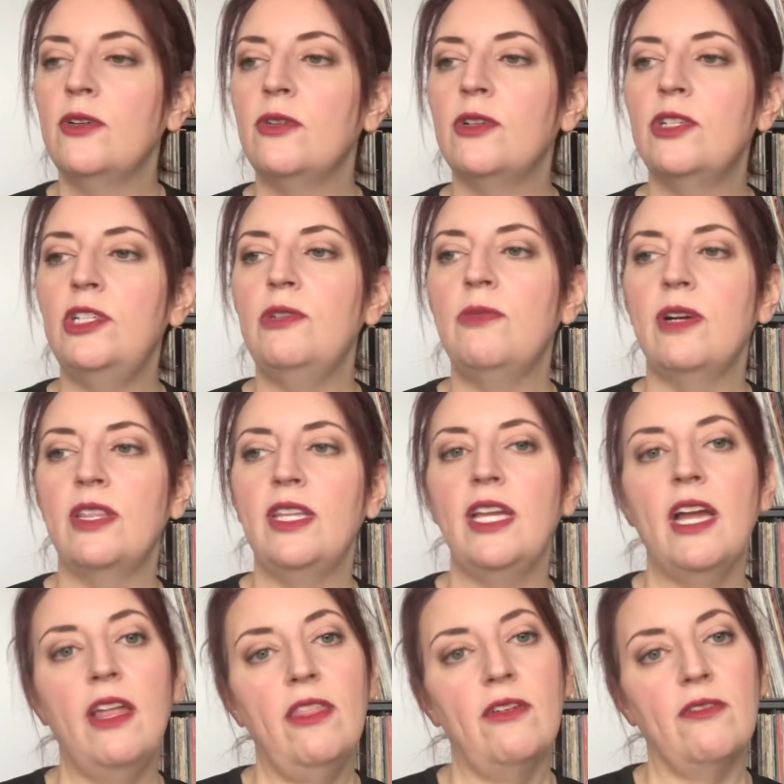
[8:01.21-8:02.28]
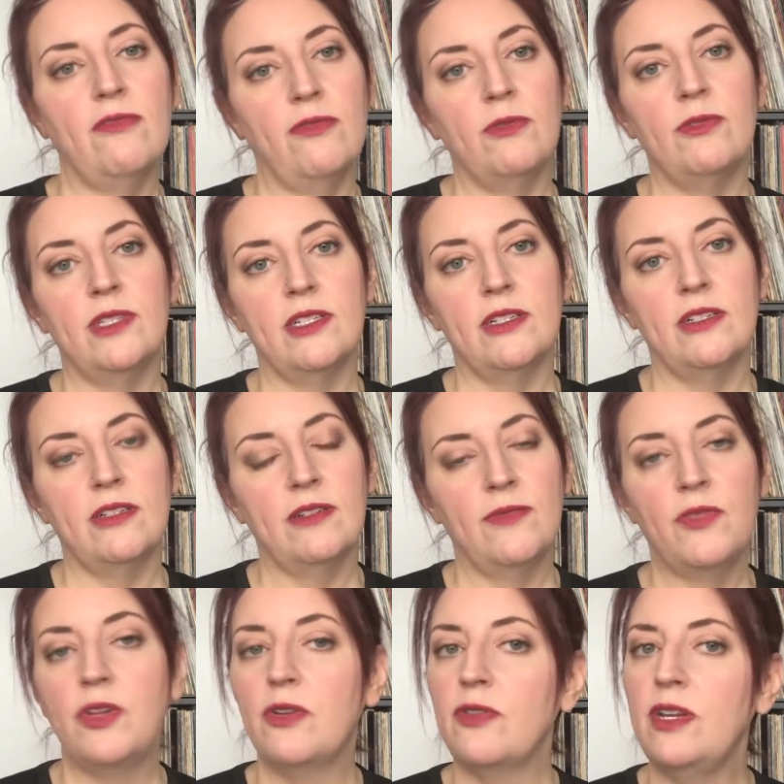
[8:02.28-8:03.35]
or do you want the other folder?
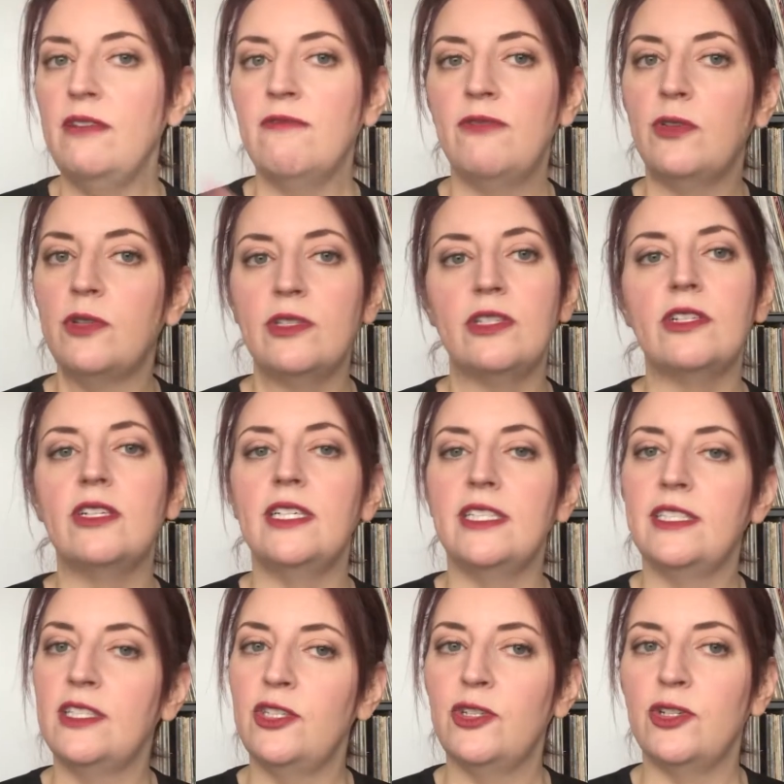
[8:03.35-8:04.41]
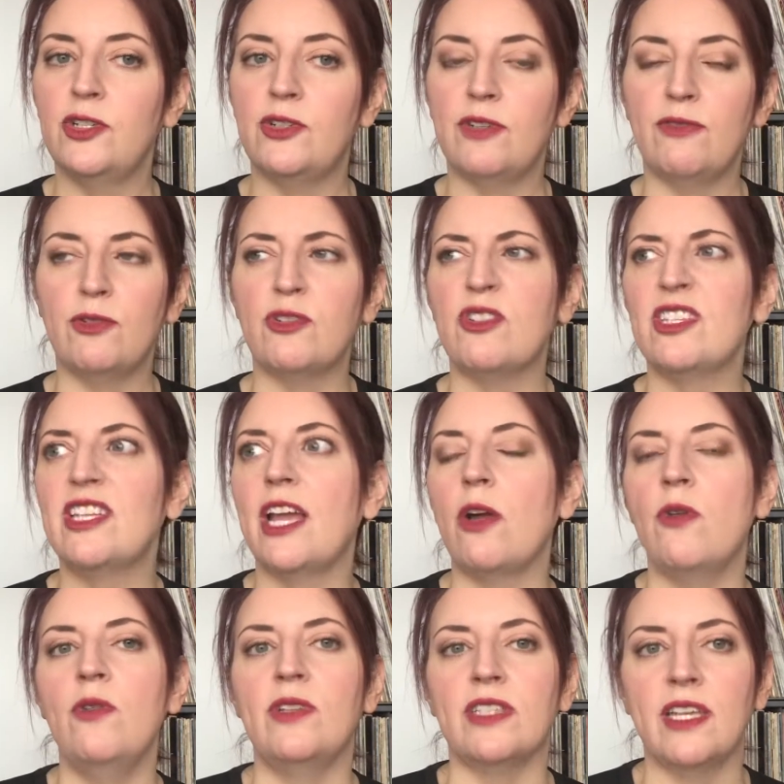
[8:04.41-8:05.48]
The green folder is the surgery folder. It's like
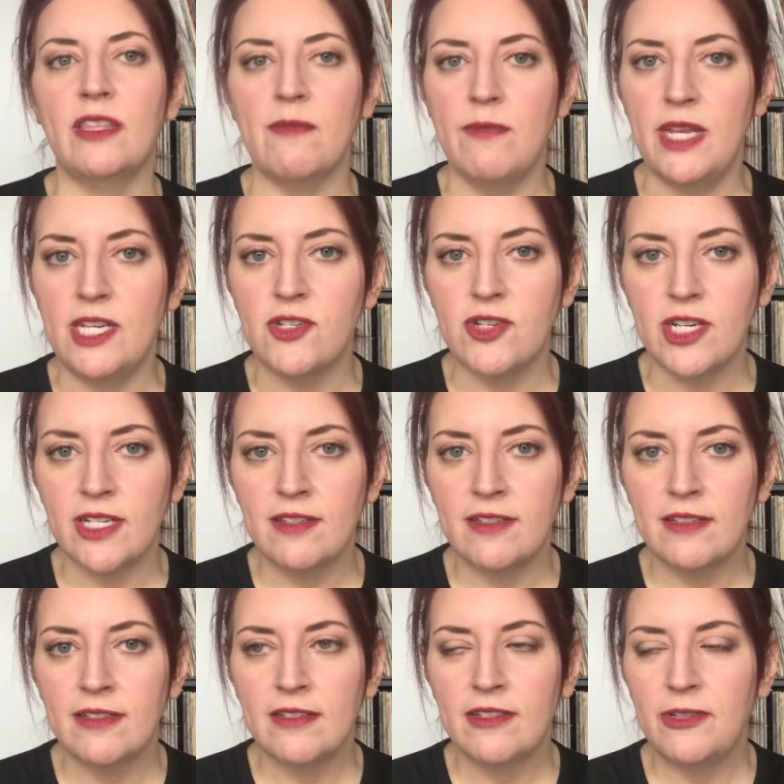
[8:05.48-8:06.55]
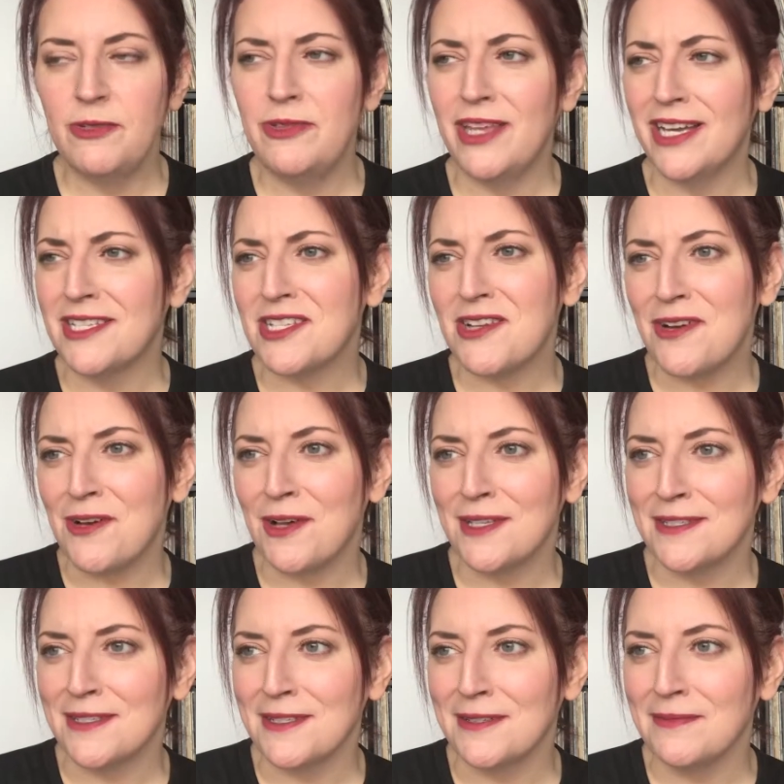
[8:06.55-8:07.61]
the Matrix. Ooh, that's
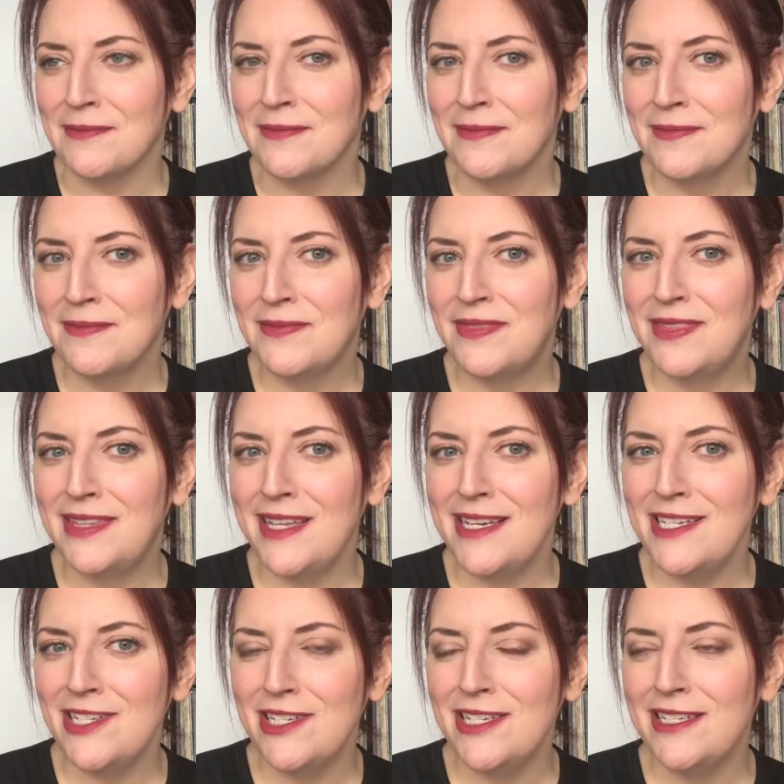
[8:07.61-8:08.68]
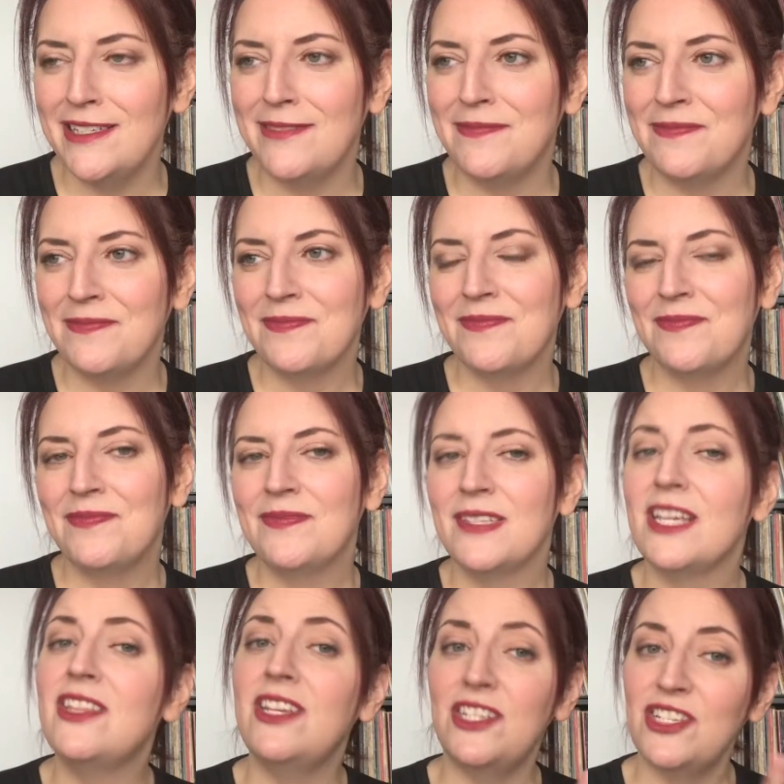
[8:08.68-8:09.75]
awesome. They should
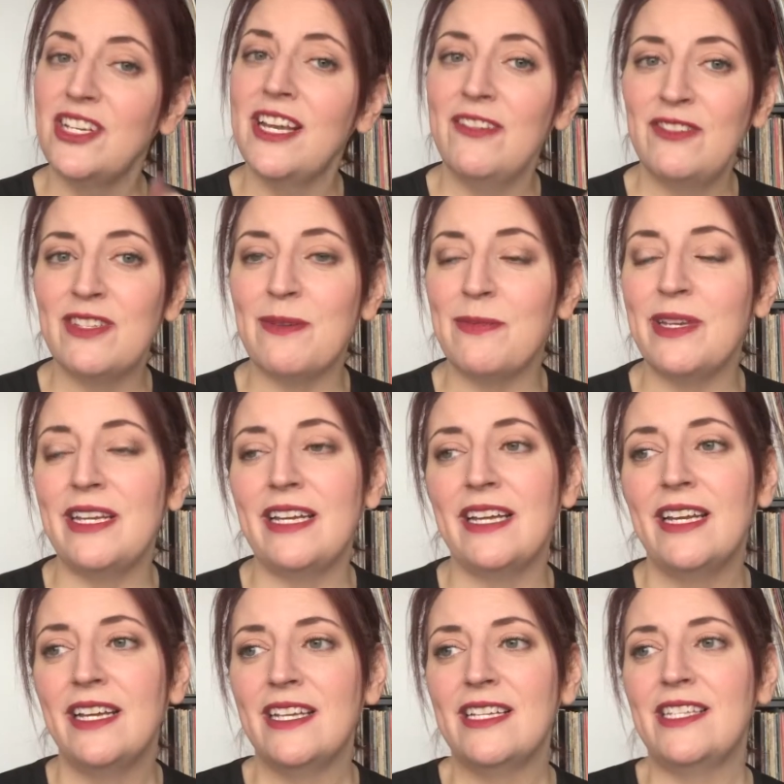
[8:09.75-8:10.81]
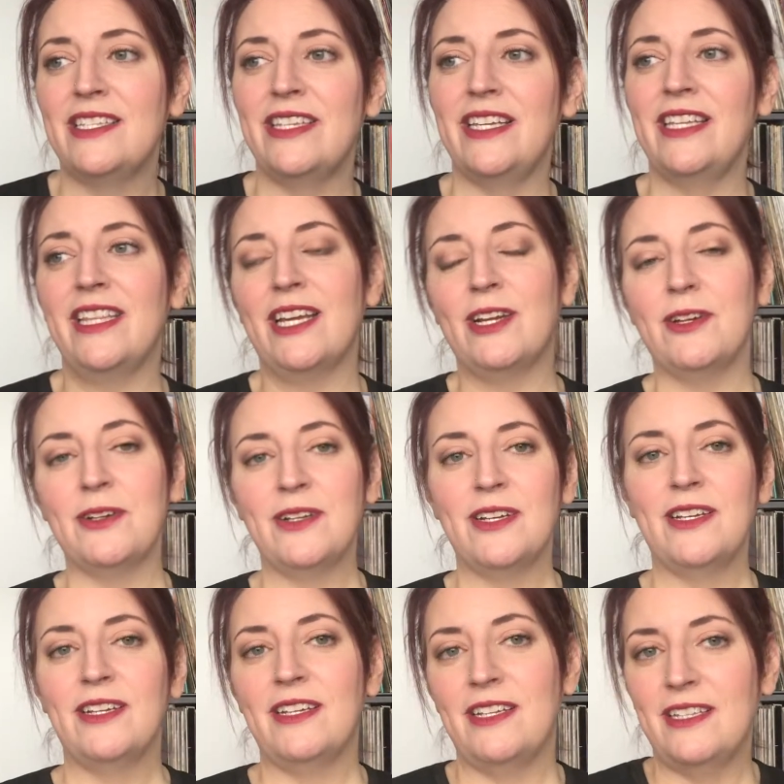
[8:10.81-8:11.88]
have somebody sitting there
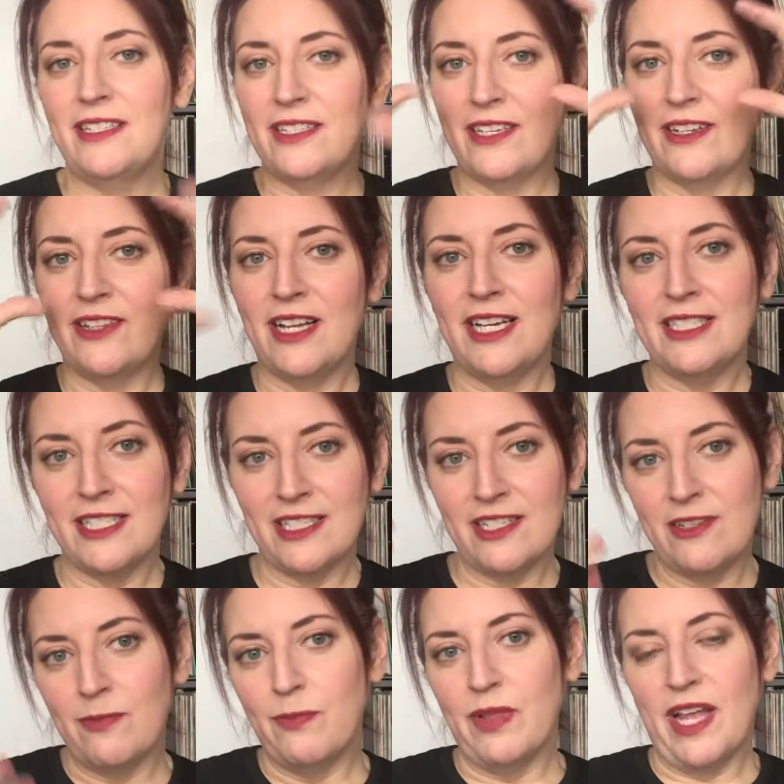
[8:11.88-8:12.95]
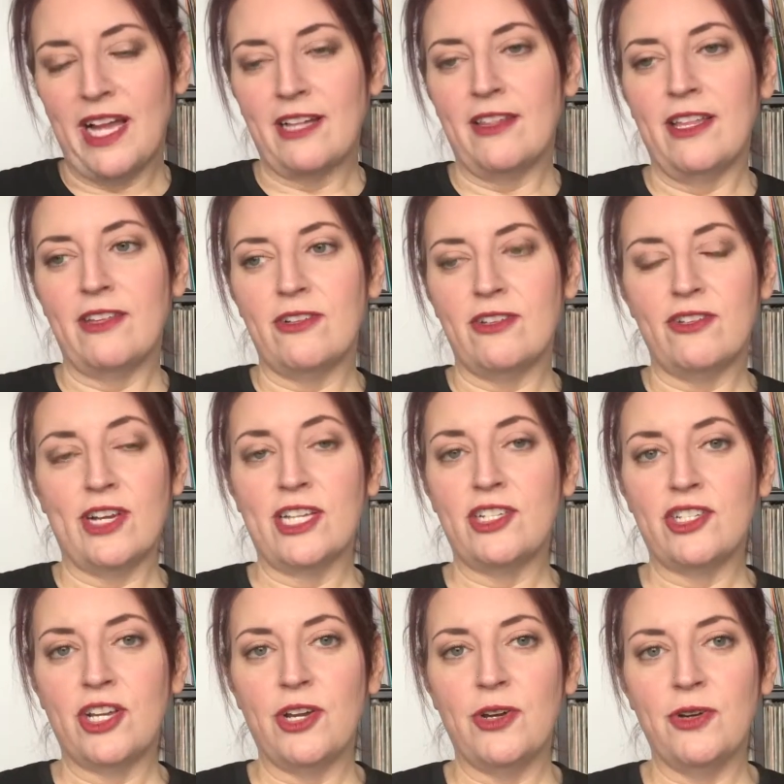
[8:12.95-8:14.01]
in sunglasses and a black leather
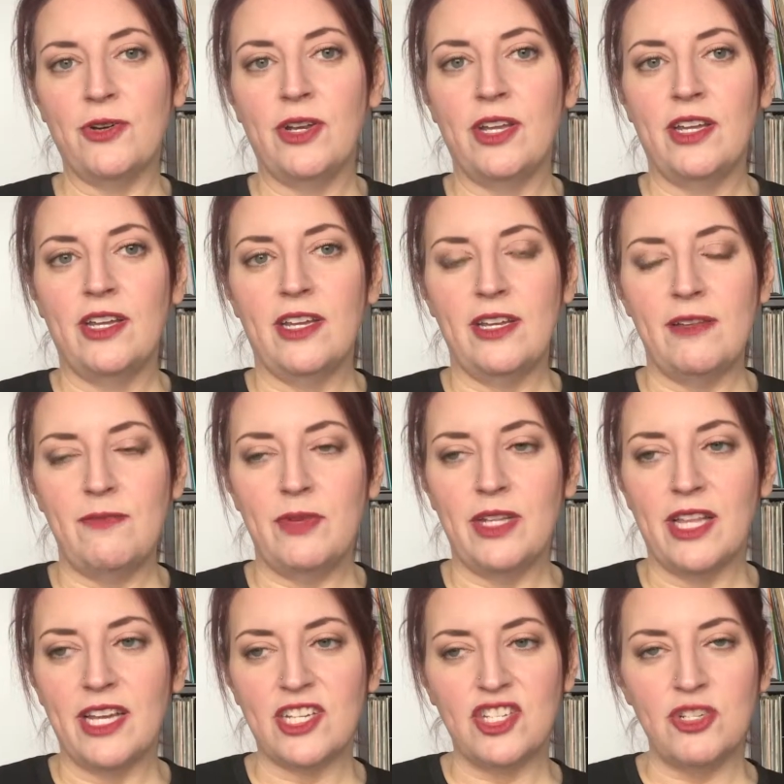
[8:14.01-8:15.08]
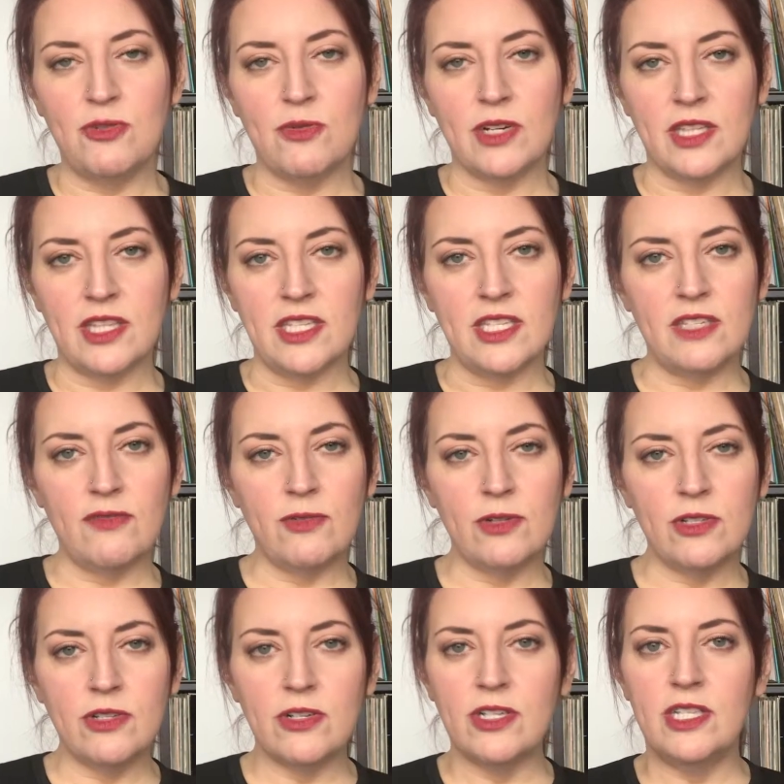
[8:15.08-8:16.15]
trench coat and be like, do you want this
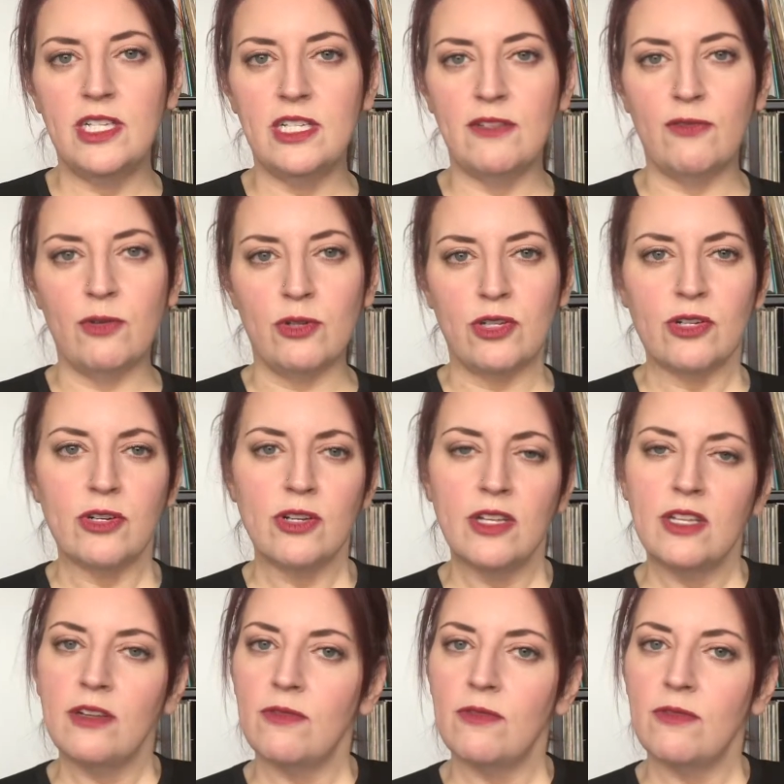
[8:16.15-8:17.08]
folder or this folder?